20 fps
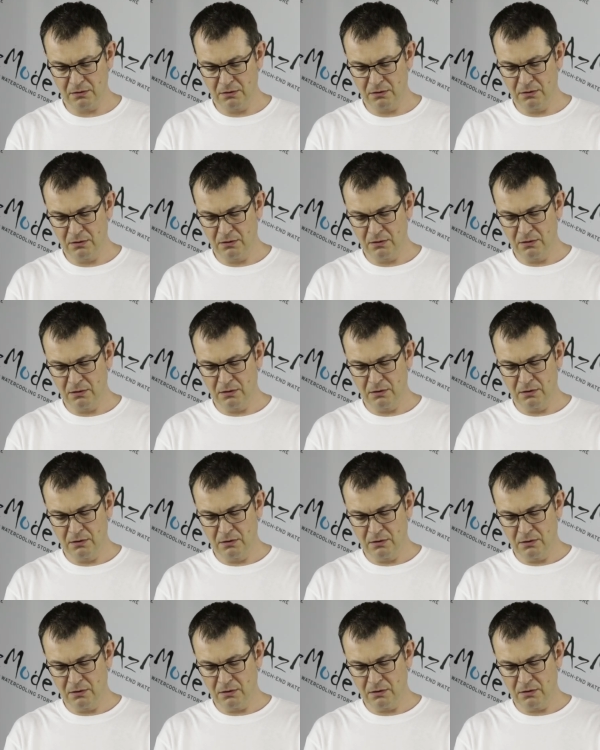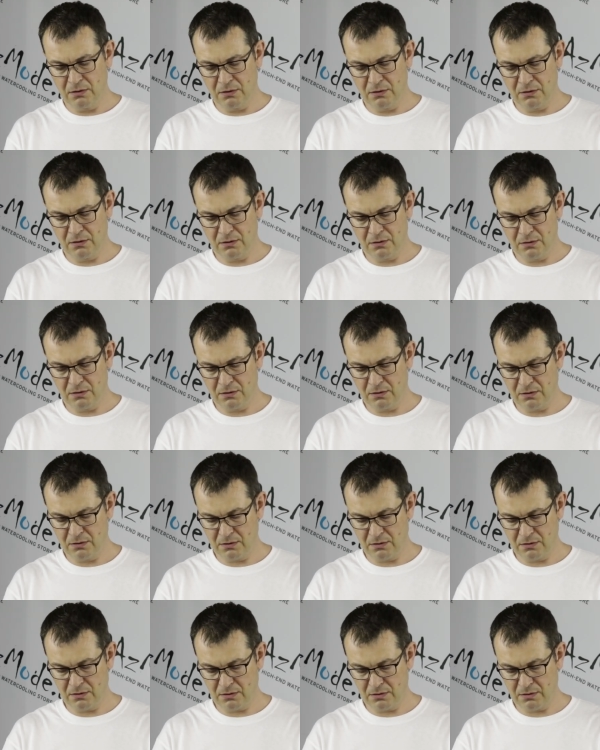
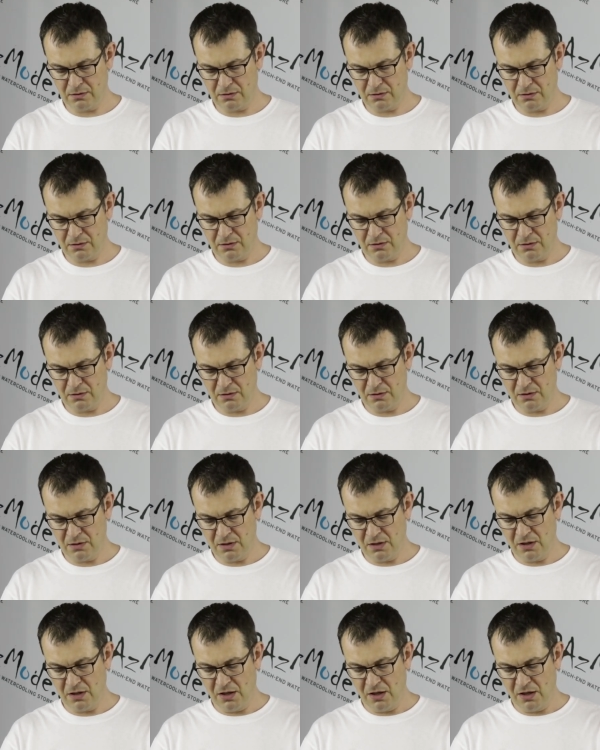No one is speaking in this clip.